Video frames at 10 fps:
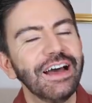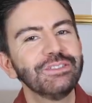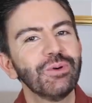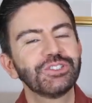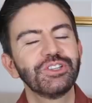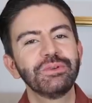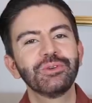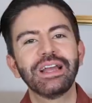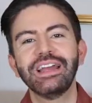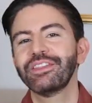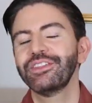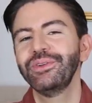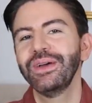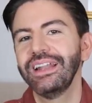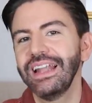hand wash that we're all getting
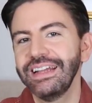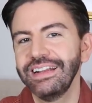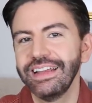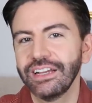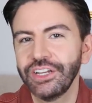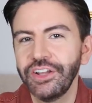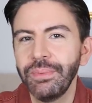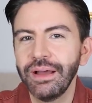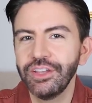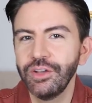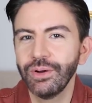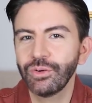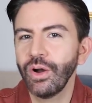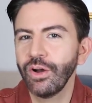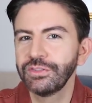through lately, I don't know about you but
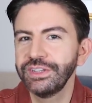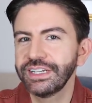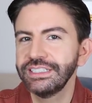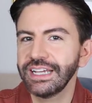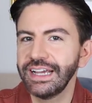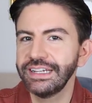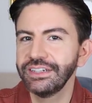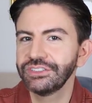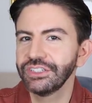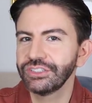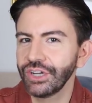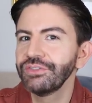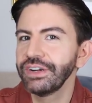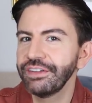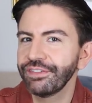quite often the containers
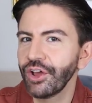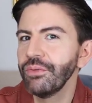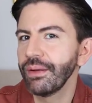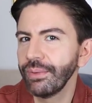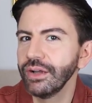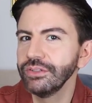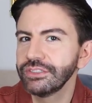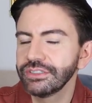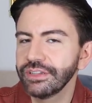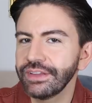don't really float my boat.